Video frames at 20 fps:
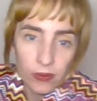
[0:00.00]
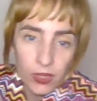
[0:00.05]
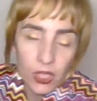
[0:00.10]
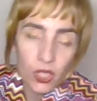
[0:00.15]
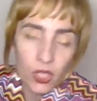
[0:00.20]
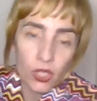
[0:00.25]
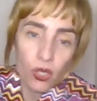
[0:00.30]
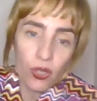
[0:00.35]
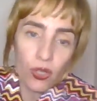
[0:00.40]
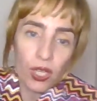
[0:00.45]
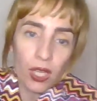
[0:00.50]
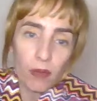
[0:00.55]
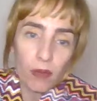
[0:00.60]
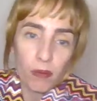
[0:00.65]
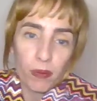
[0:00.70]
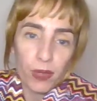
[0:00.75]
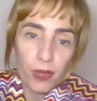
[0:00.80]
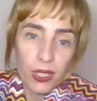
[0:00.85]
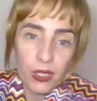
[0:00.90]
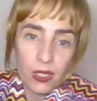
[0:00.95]
Sorry,
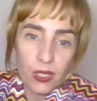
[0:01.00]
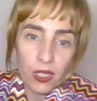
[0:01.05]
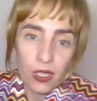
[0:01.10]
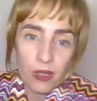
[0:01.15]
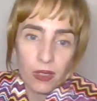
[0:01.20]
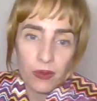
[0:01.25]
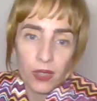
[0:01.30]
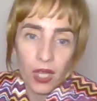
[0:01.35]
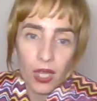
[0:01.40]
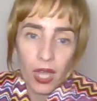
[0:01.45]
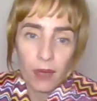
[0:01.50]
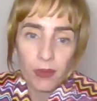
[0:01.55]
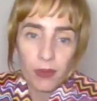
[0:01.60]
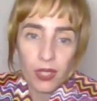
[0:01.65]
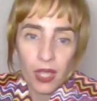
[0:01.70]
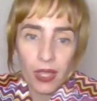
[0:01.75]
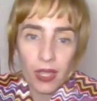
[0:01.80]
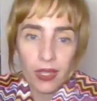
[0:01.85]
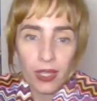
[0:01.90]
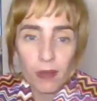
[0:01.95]
I'm busy. I'm
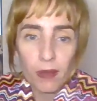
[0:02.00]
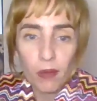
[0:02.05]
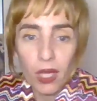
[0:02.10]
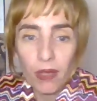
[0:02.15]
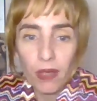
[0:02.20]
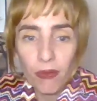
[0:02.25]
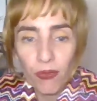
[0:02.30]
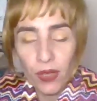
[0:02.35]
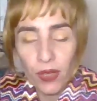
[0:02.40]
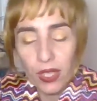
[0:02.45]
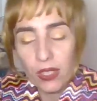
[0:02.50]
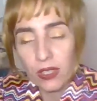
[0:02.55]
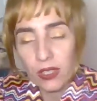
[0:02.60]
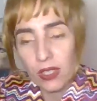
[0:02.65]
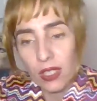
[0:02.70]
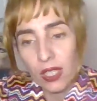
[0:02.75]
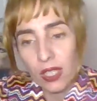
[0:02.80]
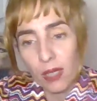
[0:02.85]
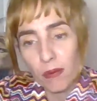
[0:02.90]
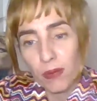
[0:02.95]
taking my things
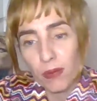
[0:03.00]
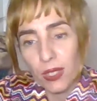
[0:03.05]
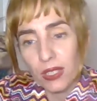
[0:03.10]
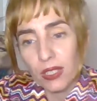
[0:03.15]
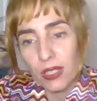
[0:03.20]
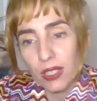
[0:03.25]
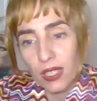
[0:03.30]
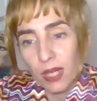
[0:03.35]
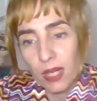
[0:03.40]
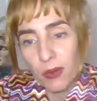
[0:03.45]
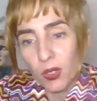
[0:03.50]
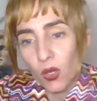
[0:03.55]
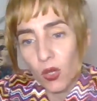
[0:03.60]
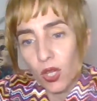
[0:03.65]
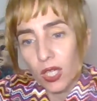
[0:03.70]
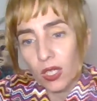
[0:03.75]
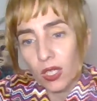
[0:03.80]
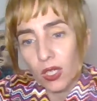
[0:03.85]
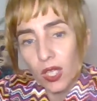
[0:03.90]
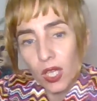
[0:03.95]
and I'm busy and I'm
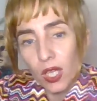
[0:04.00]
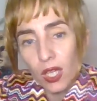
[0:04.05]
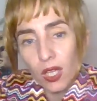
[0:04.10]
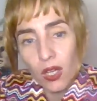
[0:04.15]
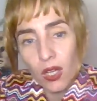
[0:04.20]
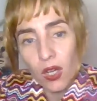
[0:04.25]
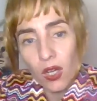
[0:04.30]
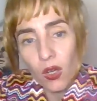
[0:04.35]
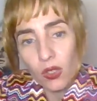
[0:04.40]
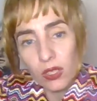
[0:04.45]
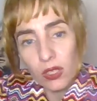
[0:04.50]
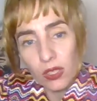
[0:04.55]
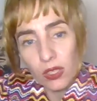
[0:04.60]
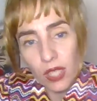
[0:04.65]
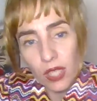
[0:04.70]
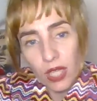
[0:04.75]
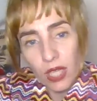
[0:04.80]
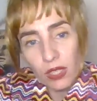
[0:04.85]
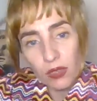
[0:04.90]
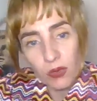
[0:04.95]
going on a
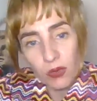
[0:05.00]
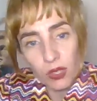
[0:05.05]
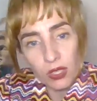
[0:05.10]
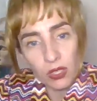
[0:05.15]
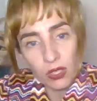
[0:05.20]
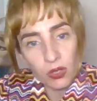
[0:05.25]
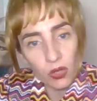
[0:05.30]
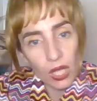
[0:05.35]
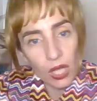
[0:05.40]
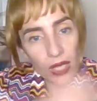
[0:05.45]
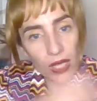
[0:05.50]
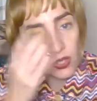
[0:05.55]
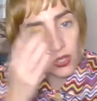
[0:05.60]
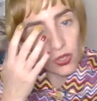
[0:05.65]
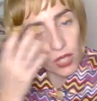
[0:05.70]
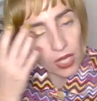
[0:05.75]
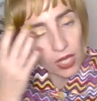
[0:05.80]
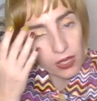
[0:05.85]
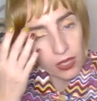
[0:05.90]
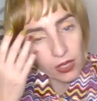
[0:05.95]
date with a nice
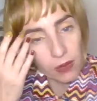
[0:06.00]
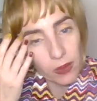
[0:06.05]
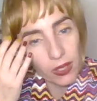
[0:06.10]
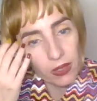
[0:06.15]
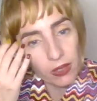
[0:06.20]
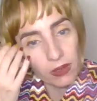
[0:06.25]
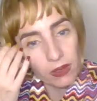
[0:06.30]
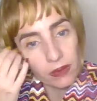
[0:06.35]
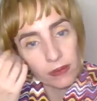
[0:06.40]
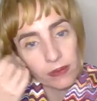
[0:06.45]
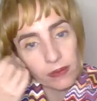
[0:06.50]
gentleman.